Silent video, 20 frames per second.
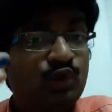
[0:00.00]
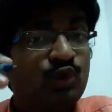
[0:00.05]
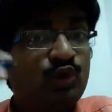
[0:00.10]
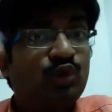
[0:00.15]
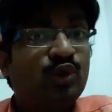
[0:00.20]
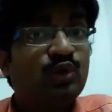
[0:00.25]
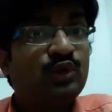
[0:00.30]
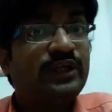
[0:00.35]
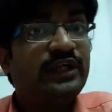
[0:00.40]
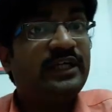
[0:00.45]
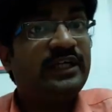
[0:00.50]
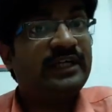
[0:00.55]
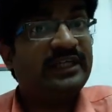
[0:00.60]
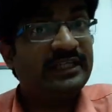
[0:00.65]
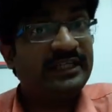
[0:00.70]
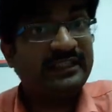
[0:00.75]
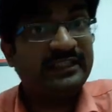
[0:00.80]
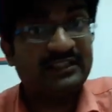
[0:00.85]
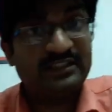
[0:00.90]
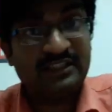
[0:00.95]
Don't
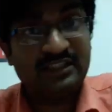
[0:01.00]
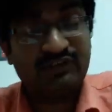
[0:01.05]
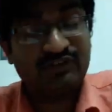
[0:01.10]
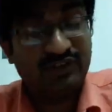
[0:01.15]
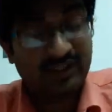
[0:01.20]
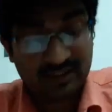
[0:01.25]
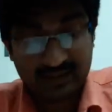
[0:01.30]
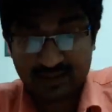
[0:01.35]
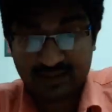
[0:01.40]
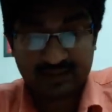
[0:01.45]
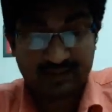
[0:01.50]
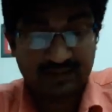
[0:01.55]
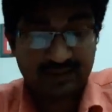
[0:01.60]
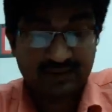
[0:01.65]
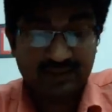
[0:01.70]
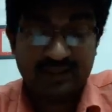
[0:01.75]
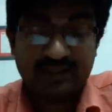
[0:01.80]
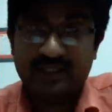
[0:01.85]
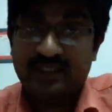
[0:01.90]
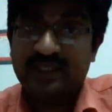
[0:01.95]
increase it further,
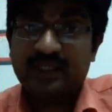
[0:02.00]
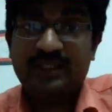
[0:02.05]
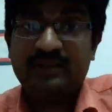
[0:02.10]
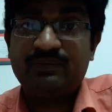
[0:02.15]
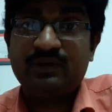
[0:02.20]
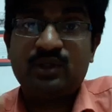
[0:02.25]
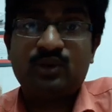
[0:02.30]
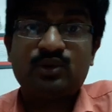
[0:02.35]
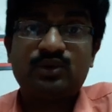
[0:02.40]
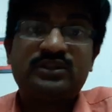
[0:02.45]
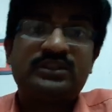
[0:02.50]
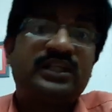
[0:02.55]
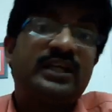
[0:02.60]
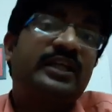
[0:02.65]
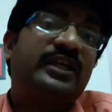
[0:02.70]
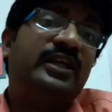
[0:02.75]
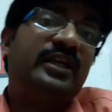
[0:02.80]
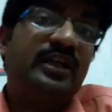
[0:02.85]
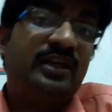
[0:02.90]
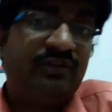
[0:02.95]
it will cause
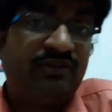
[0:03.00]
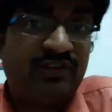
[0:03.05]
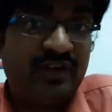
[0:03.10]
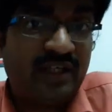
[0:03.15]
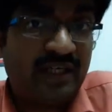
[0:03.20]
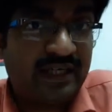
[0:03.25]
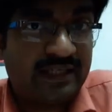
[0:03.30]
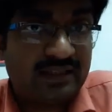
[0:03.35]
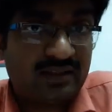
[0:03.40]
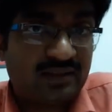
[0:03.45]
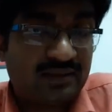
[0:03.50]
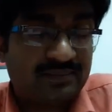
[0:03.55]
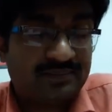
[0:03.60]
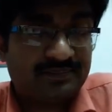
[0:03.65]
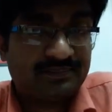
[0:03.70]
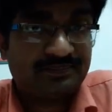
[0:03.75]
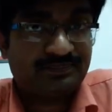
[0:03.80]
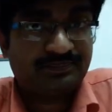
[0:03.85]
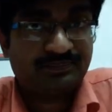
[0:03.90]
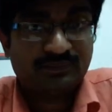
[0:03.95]
sudden infant death.
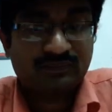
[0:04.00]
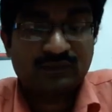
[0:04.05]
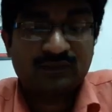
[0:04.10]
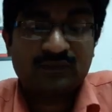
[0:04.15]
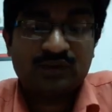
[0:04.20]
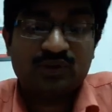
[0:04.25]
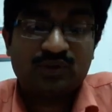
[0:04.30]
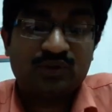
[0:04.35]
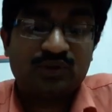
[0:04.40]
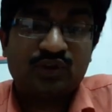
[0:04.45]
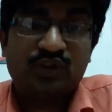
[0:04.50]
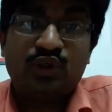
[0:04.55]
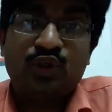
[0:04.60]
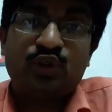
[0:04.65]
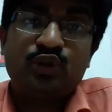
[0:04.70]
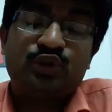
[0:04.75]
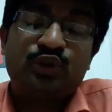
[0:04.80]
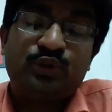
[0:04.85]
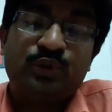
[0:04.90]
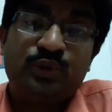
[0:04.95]

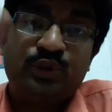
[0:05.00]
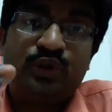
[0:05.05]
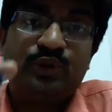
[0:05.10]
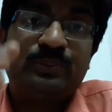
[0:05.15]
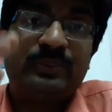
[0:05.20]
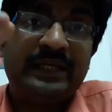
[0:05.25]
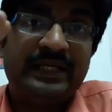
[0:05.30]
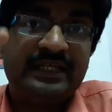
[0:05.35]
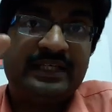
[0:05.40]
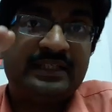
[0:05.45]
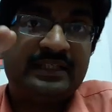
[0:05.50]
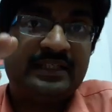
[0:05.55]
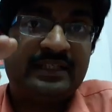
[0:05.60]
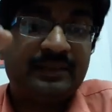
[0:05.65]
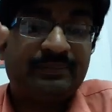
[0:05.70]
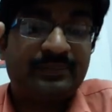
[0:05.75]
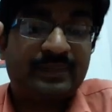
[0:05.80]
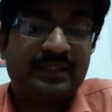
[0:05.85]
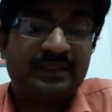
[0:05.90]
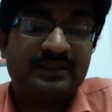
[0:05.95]
You need to maintain the
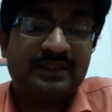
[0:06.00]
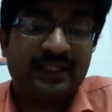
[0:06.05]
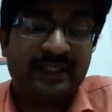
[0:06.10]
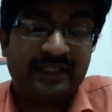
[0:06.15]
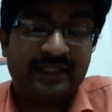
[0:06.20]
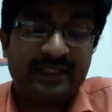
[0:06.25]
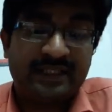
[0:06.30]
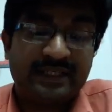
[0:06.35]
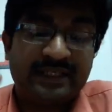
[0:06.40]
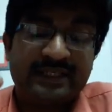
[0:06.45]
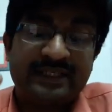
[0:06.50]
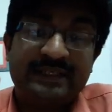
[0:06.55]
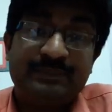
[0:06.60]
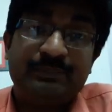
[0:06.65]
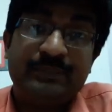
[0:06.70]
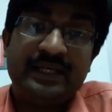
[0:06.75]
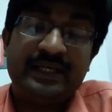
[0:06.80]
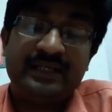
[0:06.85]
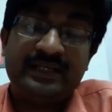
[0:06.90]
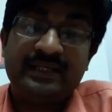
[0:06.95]
temperature higher,
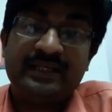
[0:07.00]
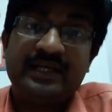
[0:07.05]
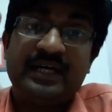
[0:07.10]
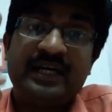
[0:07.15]
maintain